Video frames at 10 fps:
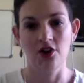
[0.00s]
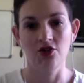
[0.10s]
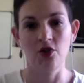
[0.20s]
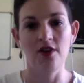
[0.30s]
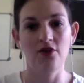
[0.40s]

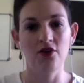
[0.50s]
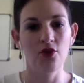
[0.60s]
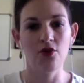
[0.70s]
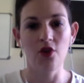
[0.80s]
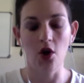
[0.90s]
So if
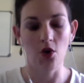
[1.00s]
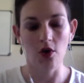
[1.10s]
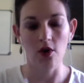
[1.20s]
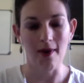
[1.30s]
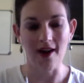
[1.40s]
you know
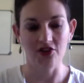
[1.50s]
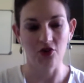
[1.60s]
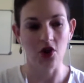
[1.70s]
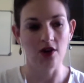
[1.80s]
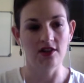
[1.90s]
all
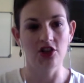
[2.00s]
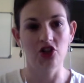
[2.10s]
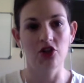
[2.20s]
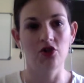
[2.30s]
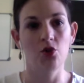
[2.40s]
about your
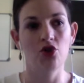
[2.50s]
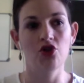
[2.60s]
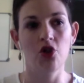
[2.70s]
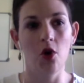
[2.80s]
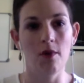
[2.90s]
condition, or
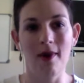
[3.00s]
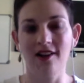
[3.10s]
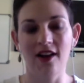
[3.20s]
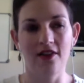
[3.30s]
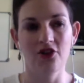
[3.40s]
you know
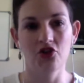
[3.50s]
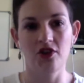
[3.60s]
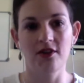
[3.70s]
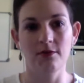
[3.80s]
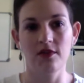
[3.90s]
about other
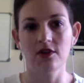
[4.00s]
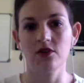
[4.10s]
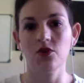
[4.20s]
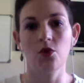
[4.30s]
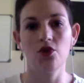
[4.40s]

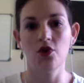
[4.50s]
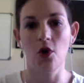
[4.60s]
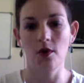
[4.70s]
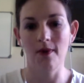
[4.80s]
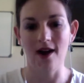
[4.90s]
treatments, or you
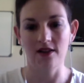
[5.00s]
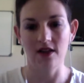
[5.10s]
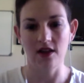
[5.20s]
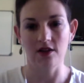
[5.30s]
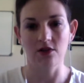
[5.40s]
know
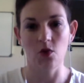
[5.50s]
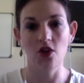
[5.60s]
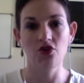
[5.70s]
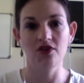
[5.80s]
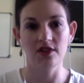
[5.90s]
about things,
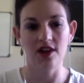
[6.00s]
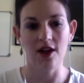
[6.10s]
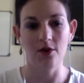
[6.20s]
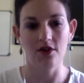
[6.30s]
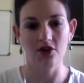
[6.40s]
when you sit
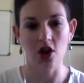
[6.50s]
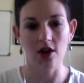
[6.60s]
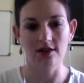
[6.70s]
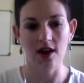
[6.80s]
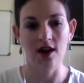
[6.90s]
down with the
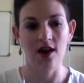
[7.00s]
doctor